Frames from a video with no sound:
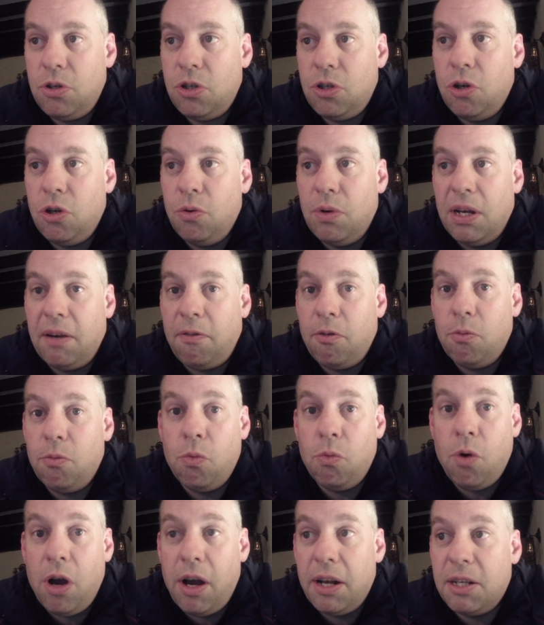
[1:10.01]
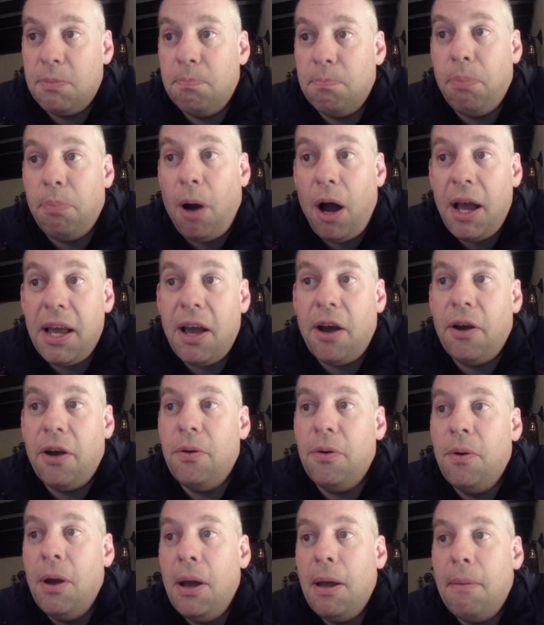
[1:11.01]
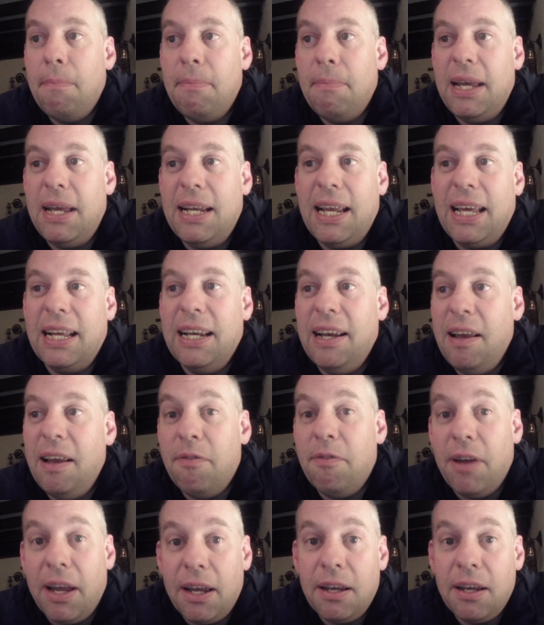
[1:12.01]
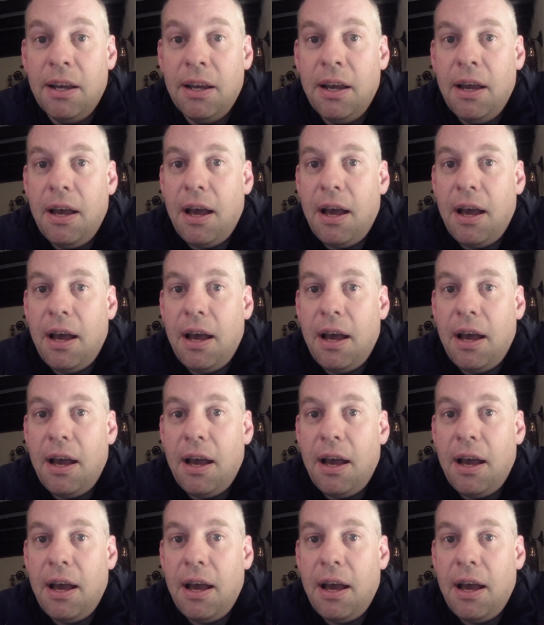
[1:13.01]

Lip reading: two different words. Bio meaning living,